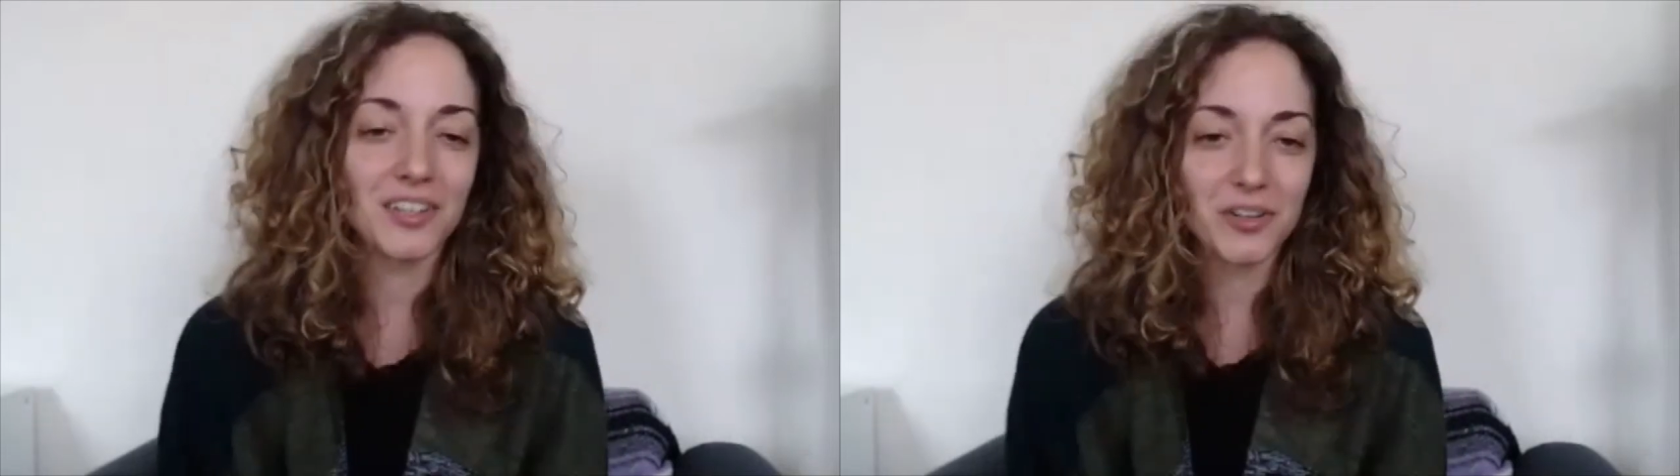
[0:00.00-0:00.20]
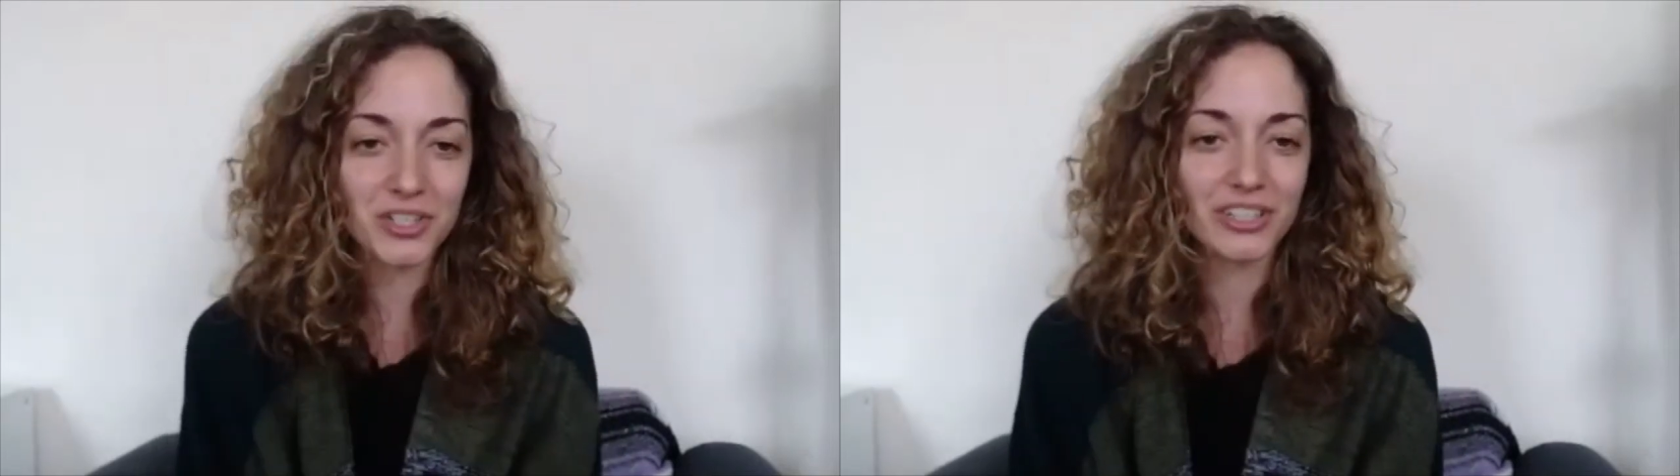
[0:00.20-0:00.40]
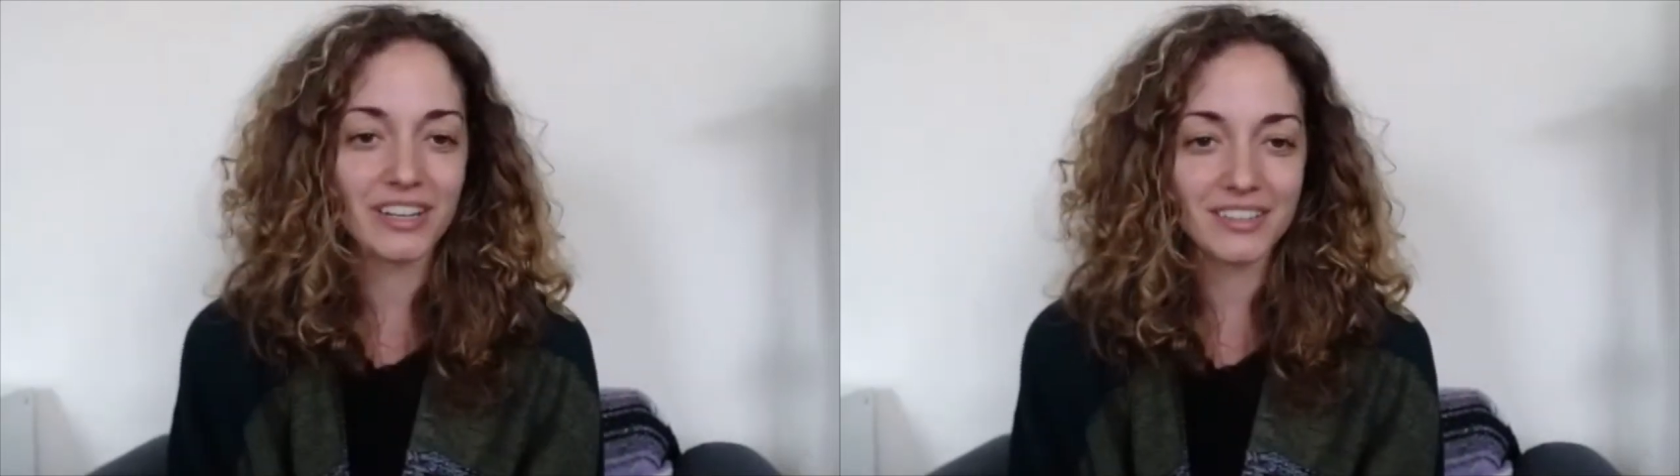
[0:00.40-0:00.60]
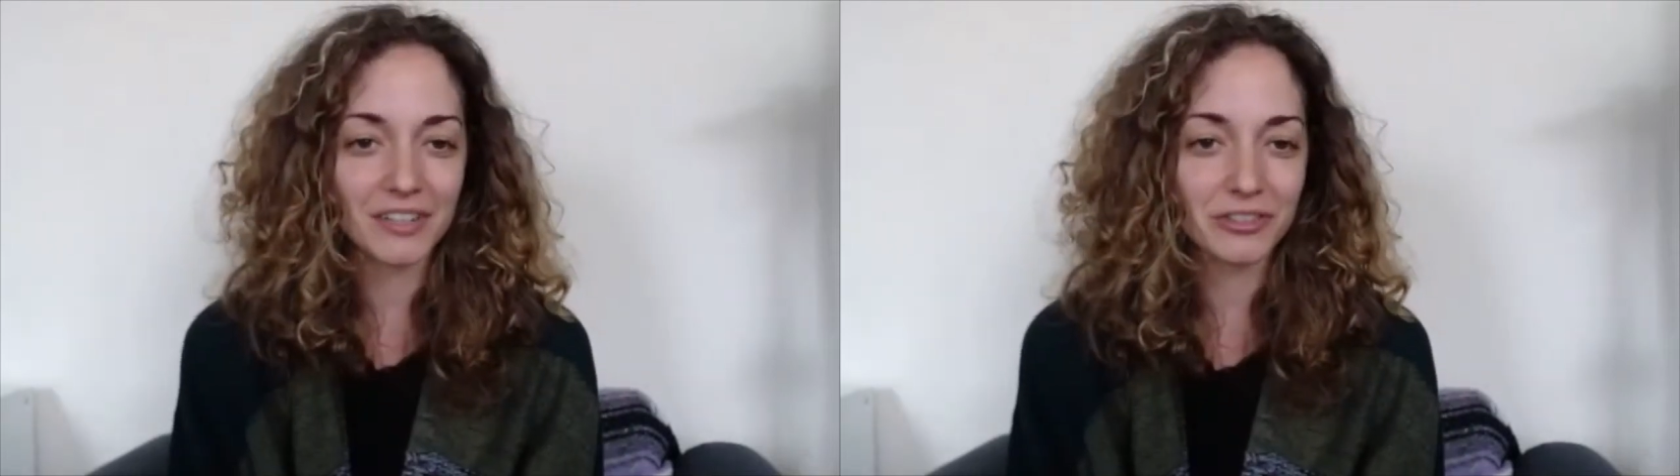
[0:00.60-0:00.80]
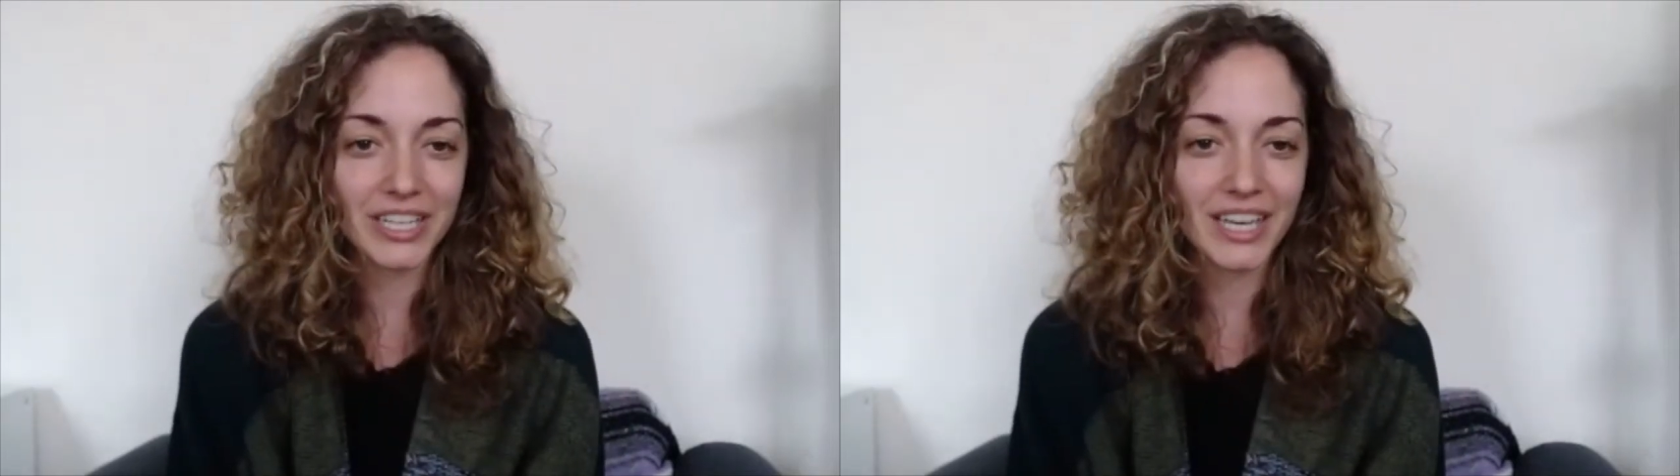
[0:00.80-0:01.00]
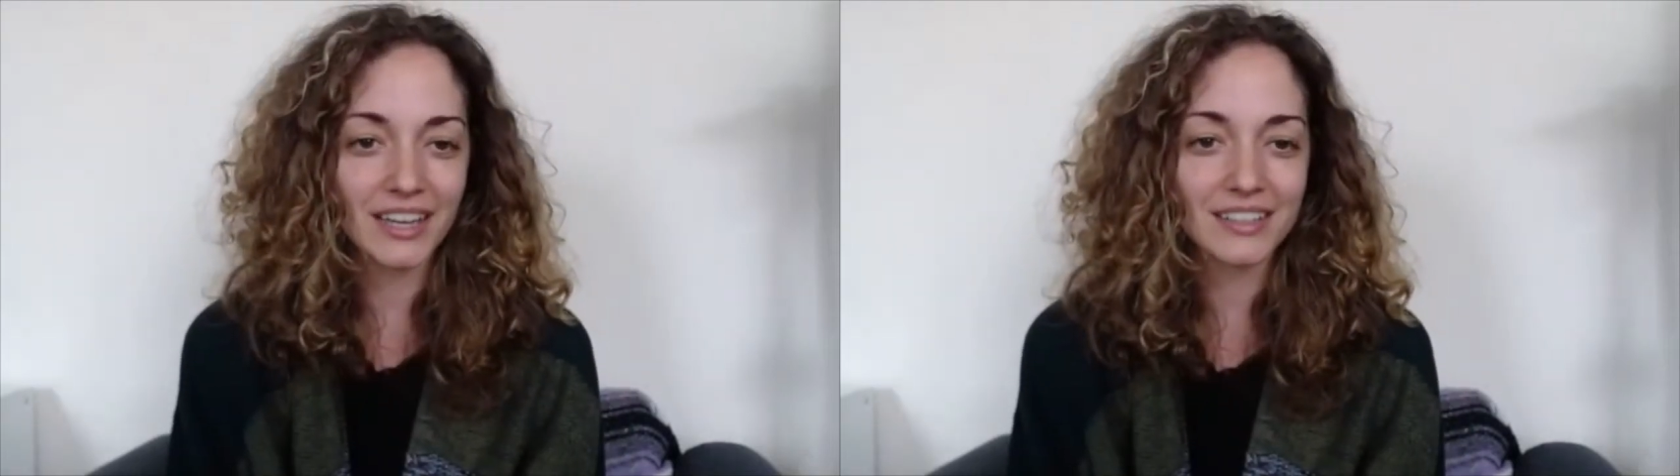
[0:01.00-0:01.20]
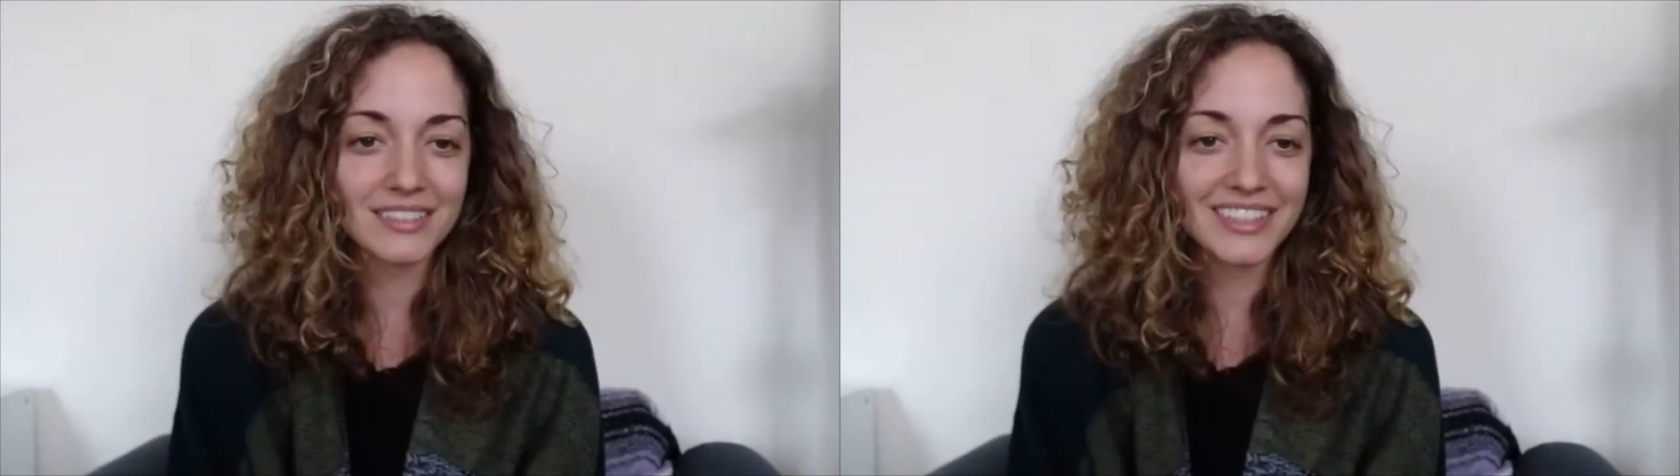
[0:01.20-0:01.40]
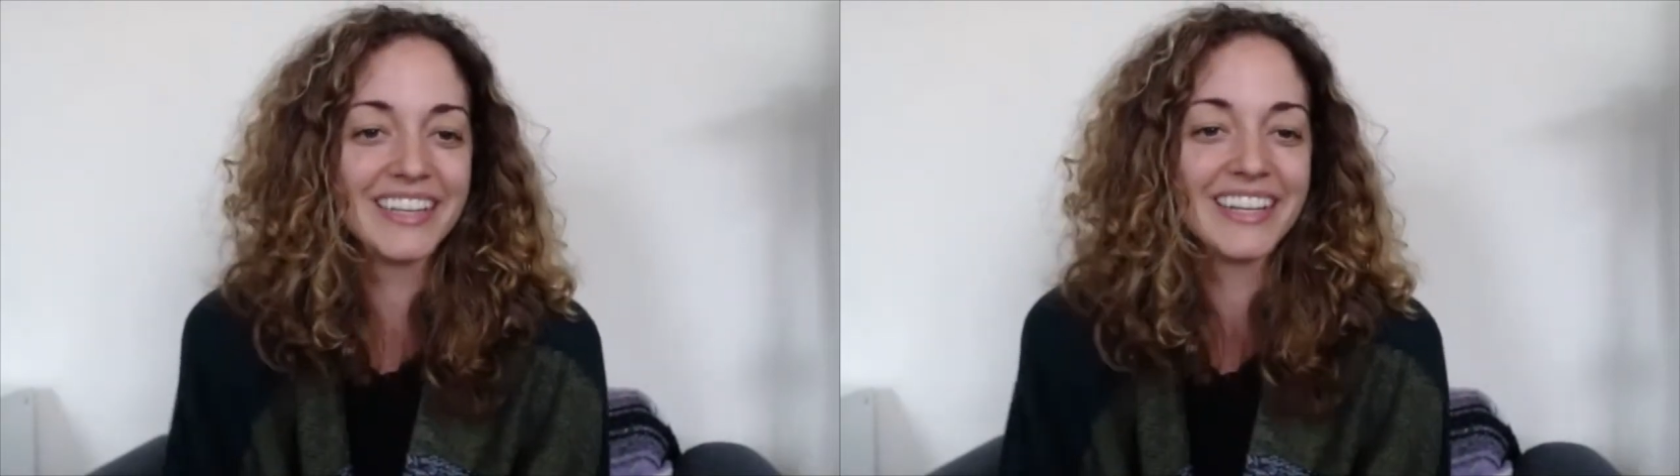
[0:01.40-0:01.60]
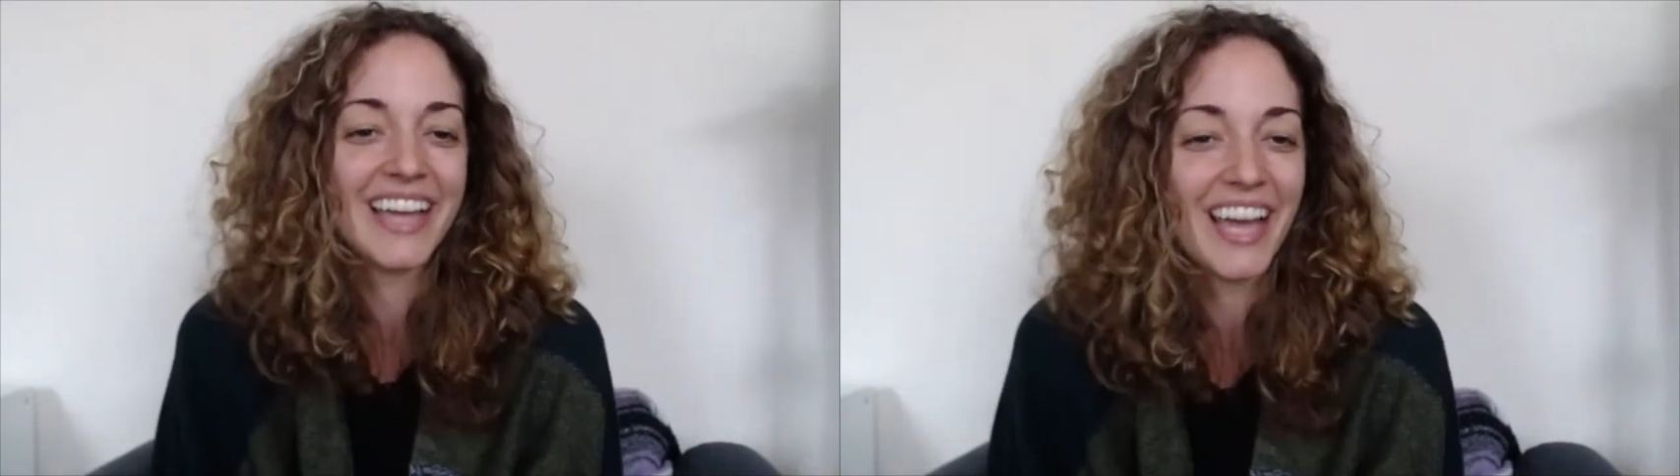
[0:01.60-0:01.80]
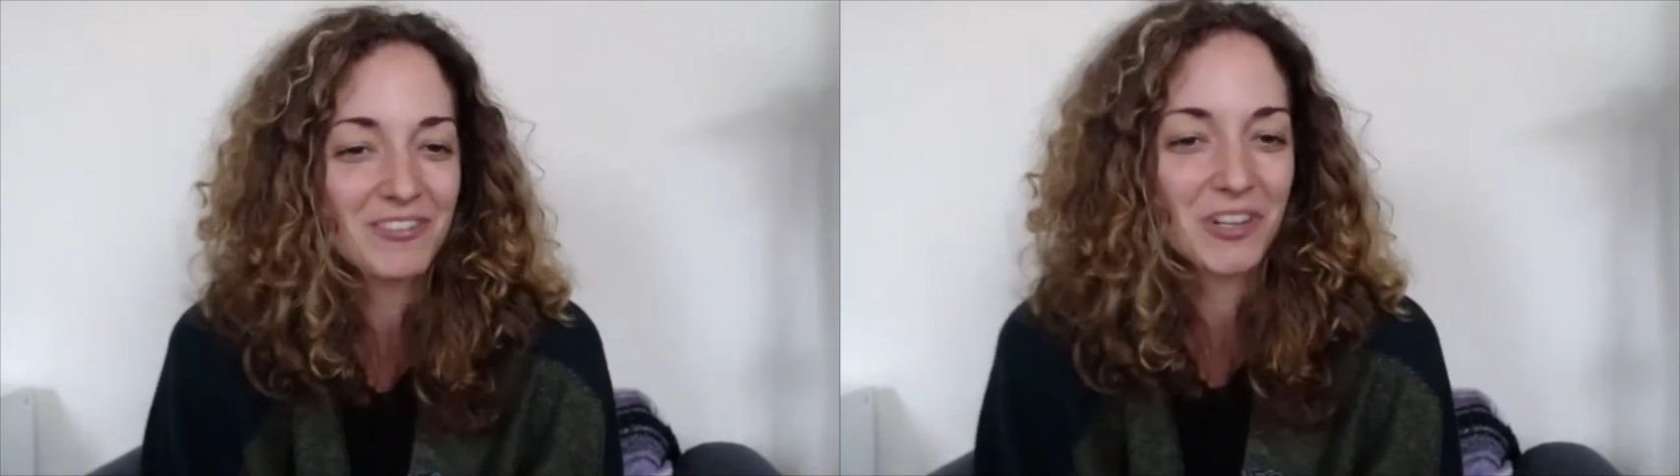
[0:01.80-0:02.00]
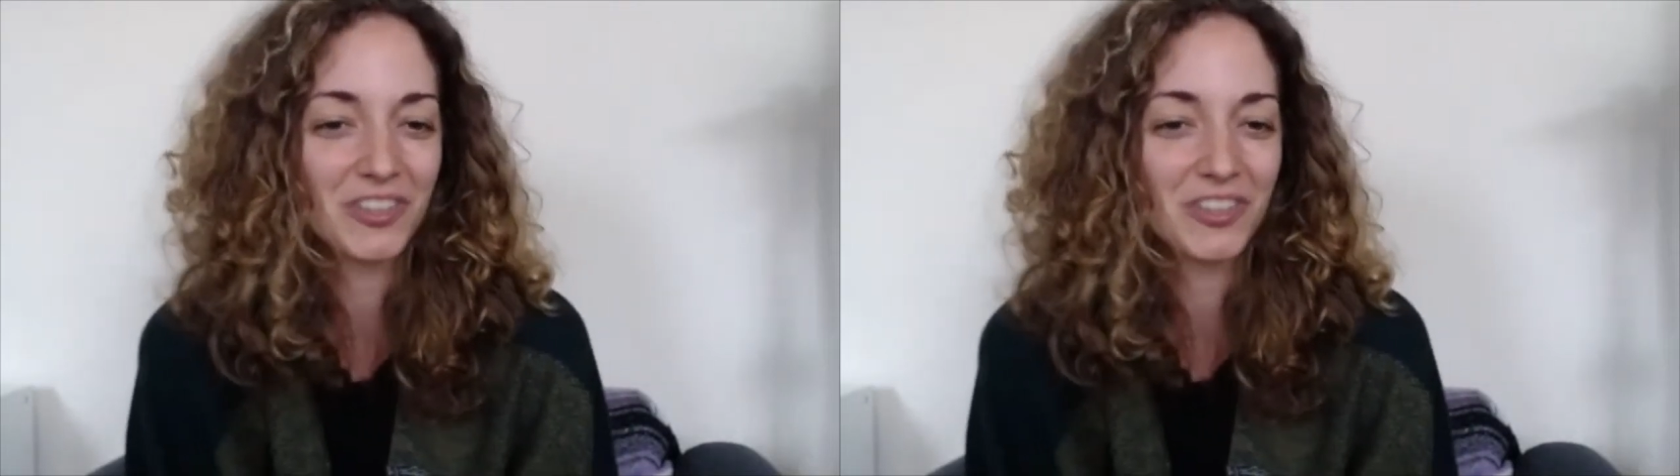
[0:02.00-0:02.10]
should definitely end after a few